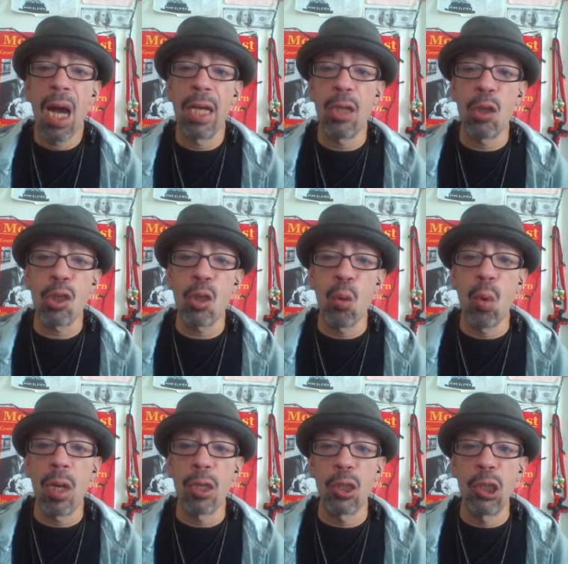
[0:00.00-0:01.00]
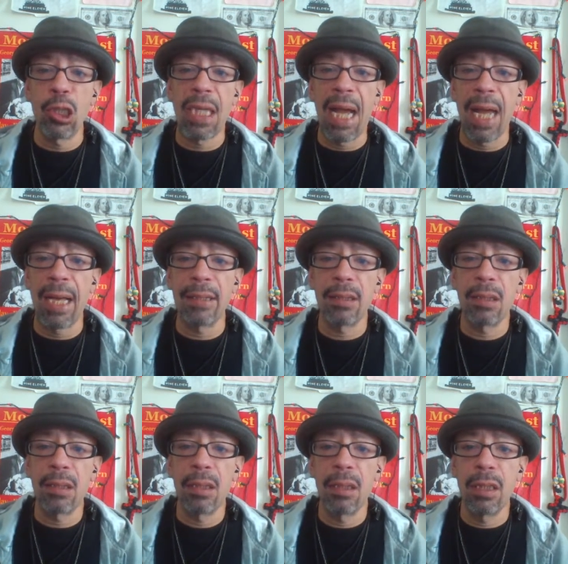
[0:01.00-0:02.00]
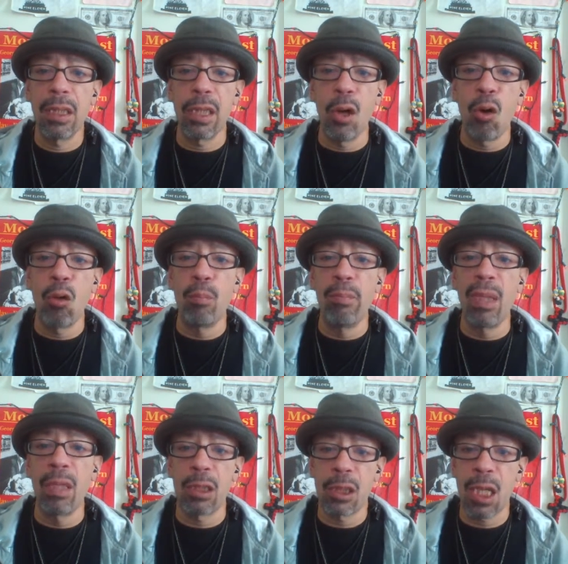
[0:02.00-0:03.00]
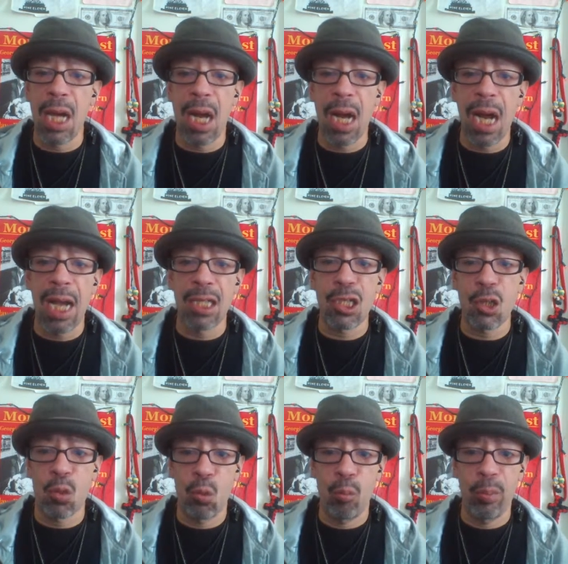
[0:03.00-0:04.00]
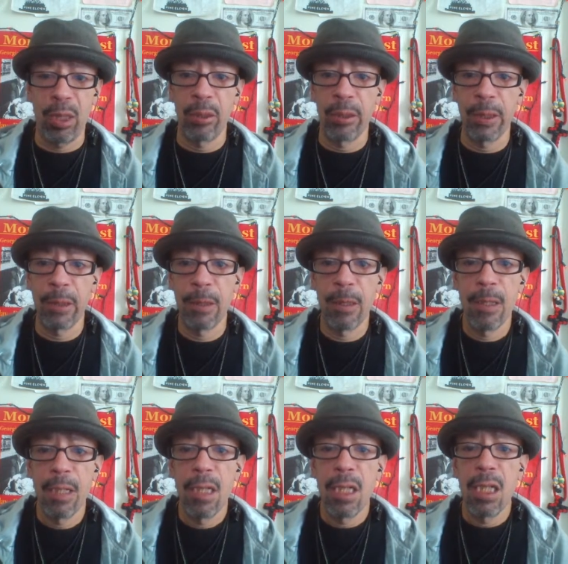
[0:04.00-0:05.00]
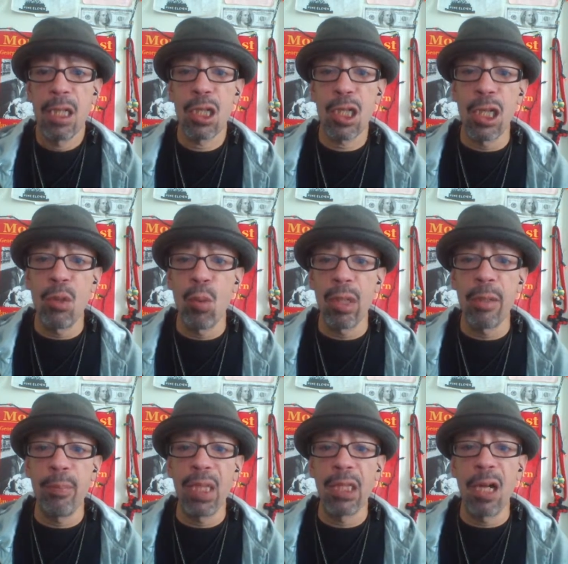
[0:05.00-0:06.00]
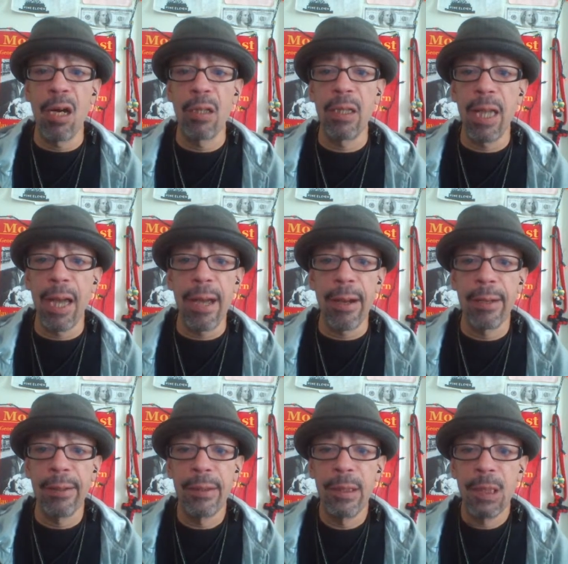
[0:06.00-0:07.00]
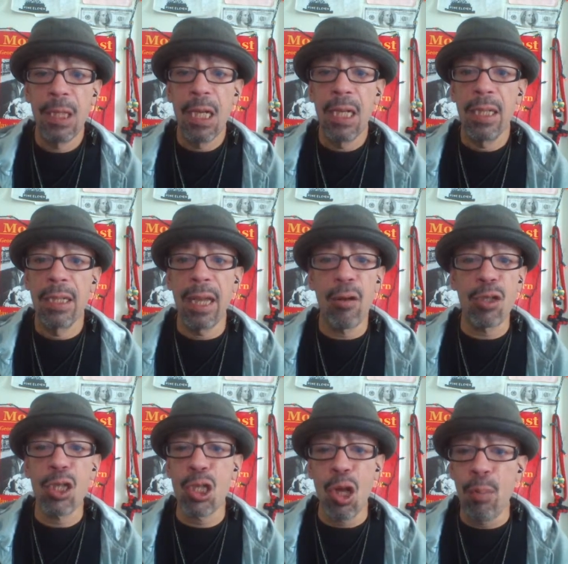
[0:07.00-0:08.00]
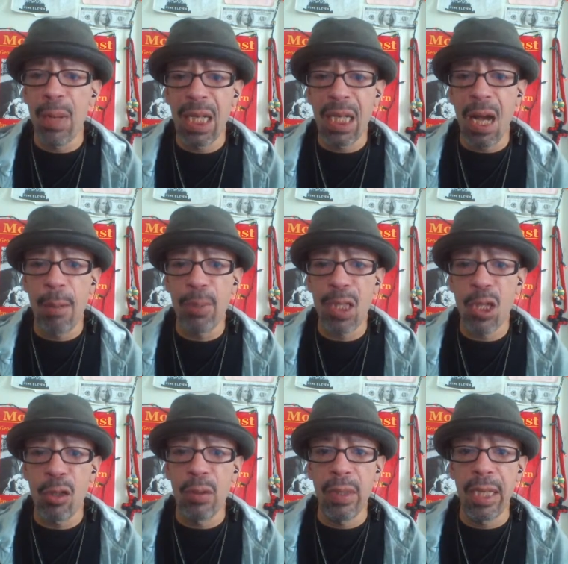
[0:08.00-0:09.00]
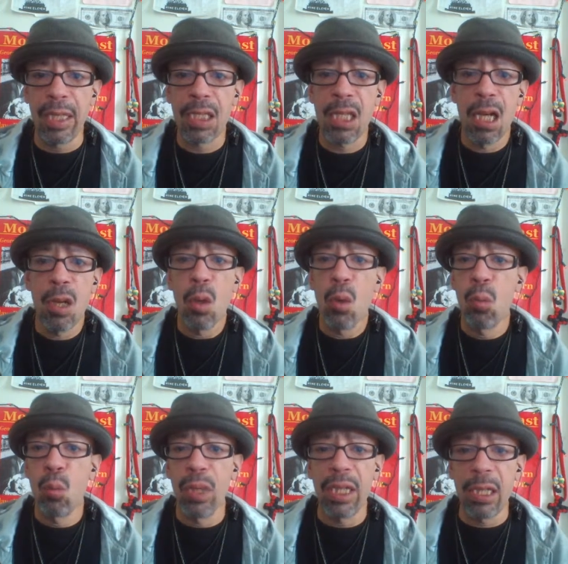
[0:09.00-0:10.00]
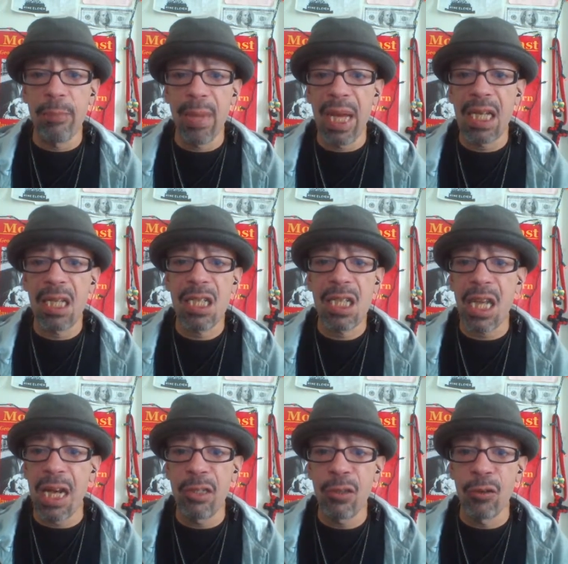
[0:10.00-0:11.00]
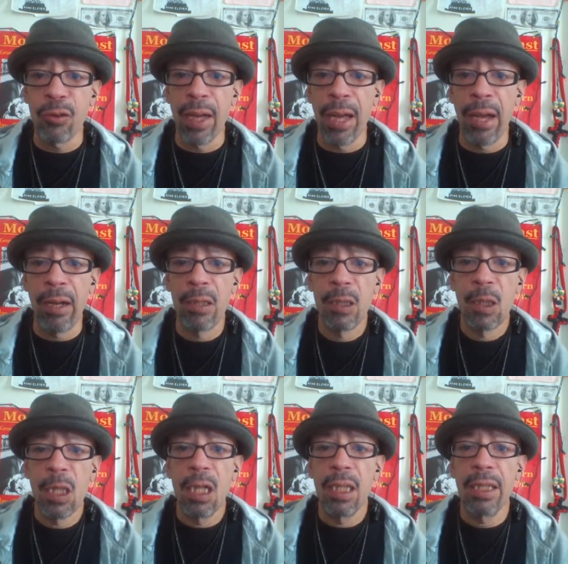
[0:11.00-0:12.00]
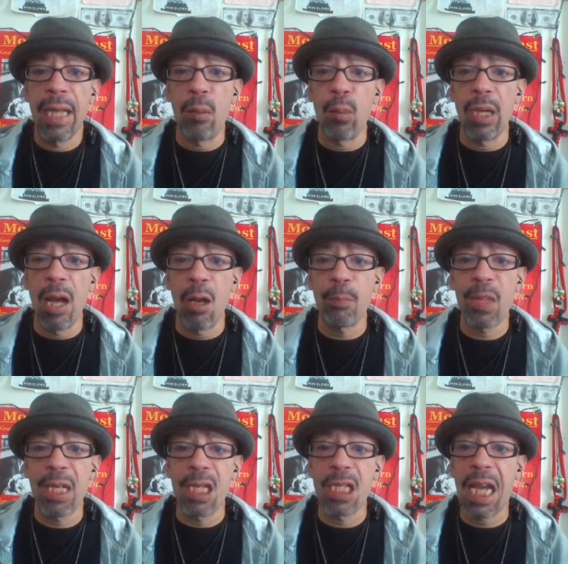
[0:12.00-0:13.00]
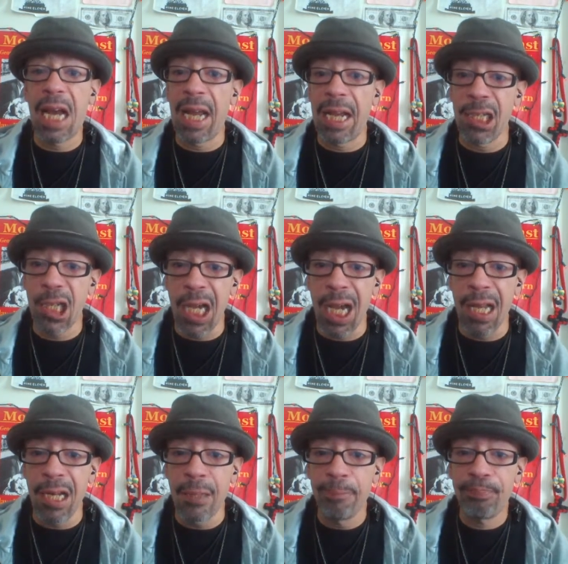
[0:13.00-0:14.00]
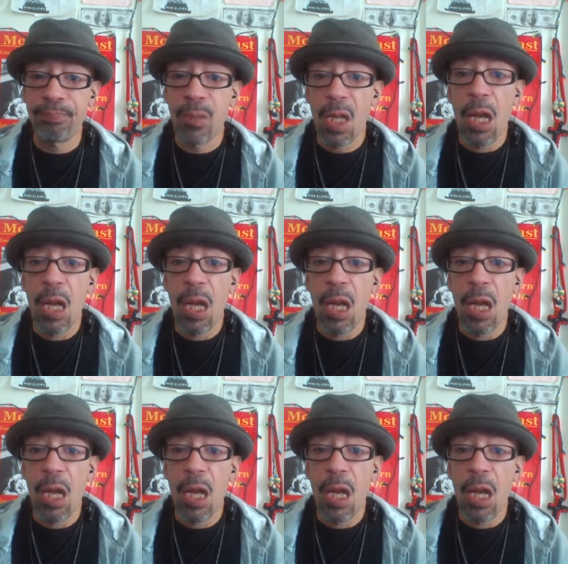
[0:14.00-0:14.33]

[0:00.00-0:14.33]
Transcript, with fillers: I also want to look at the old Millis, our high school building, see what could be done there. There are so many opportunities. We could make a center there that would help kids get educated,